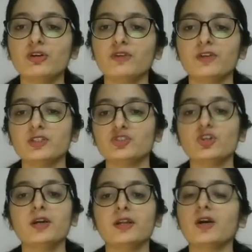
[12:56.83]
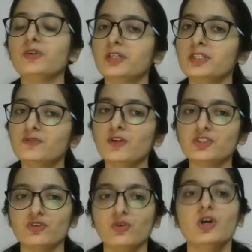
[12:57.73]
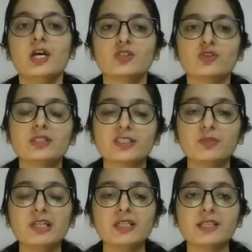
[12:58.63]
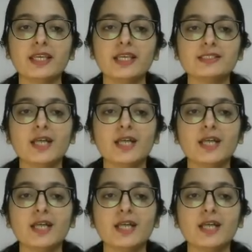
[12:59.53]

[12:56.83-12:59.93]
If it is your account, it is vostro. So similar is the case.